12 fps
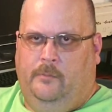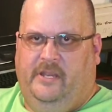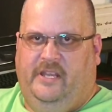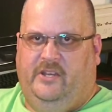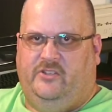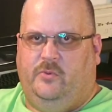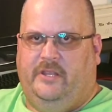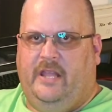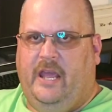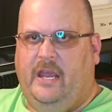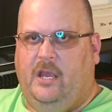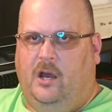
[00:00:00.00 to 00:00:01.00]
Because
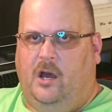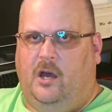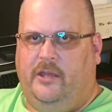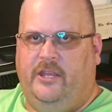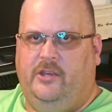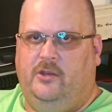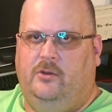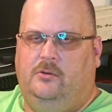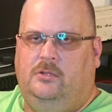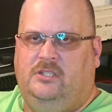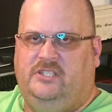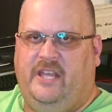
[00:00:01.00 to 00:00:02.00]
when they call
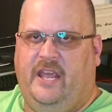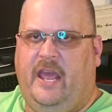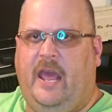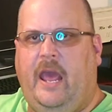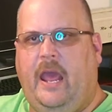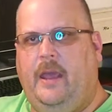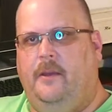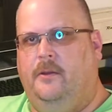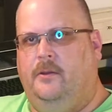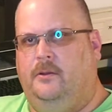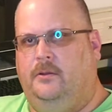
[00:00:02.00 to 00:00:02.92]
you and say, hey,